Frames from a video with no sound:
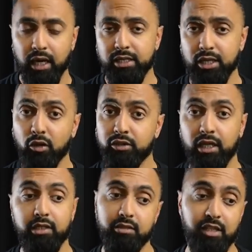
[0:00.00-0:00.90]
The Note
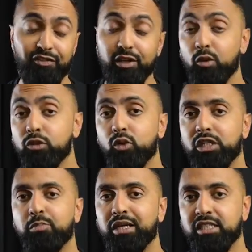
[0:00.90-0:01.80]
8 definitely also
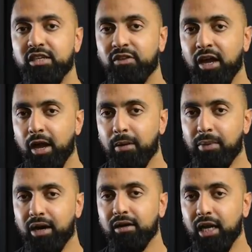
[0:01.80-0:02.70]
expensive, but